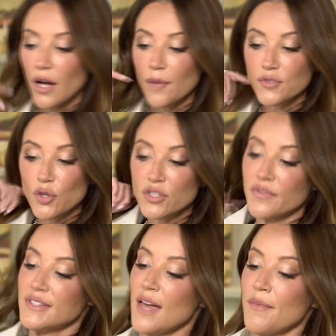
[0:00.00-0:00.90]
Um,
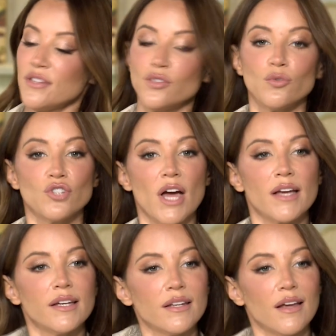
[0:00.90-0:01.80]
Joseph, is that my suit
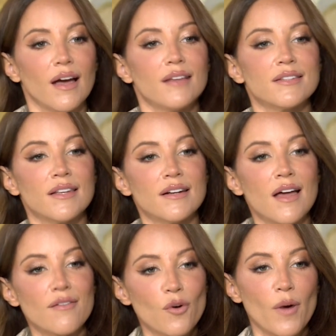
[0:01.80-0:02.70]
jacket? Listen, I
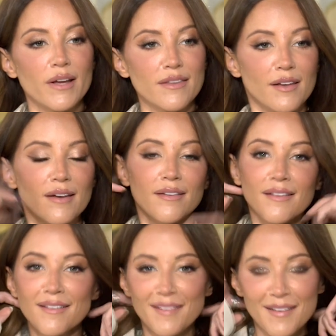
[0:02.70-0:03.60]
didn't have quite the
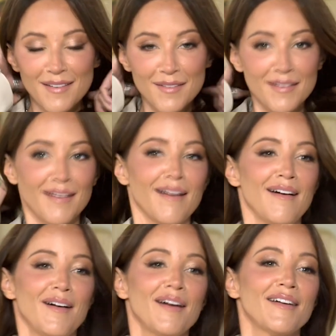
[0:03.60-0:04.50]

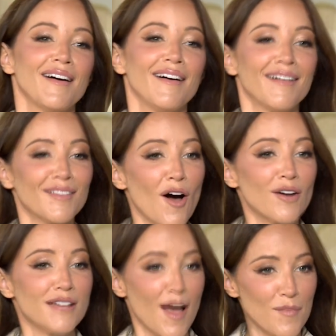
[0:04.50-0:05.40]
a
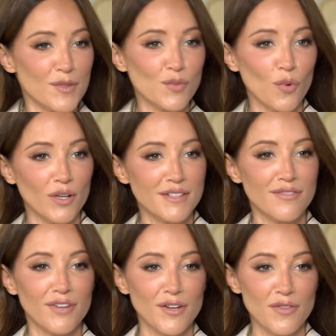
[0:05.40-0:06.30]
long time this morning
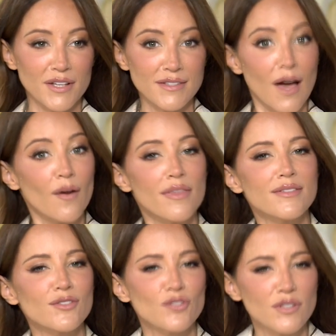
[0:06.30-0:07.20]
to figure things out, and
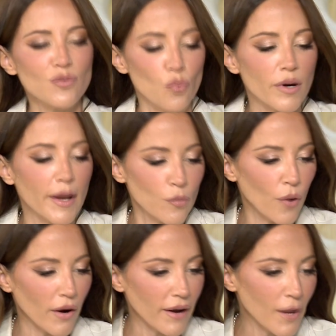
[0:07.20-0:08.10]
this is just what
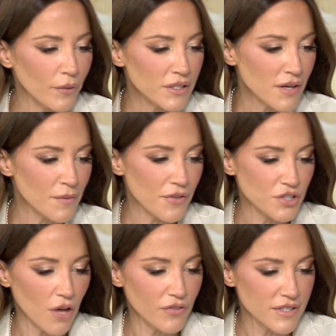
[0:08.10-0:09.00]
I'm wearing. I want to talk about
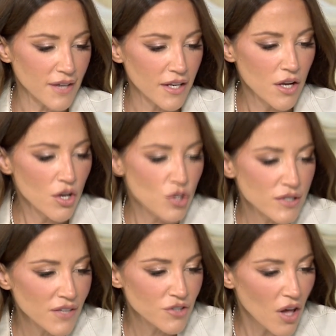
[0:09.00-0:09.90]
the dolphin side.
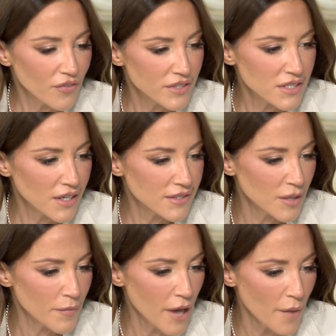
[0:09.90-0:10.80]
Do you guys have dolphins
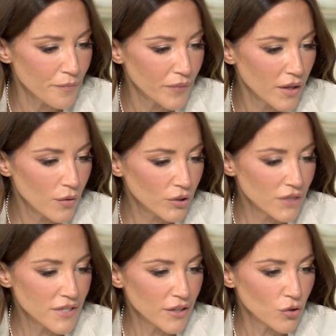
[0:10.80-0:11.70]
takes? Hit me up.
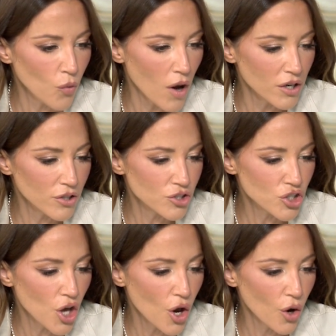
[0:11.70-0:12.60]
We're going to have Taylor Lewan on the
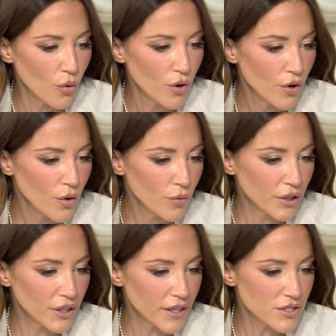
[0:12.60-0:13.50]
show.
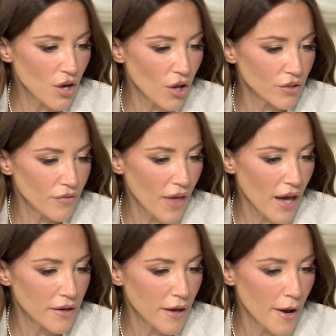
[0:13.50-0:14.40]
We're going to get to all of
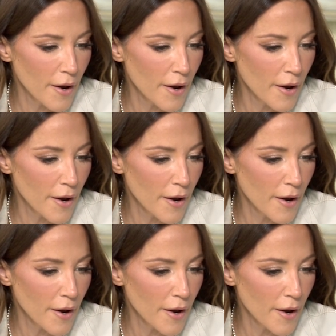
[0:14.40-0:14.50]
that.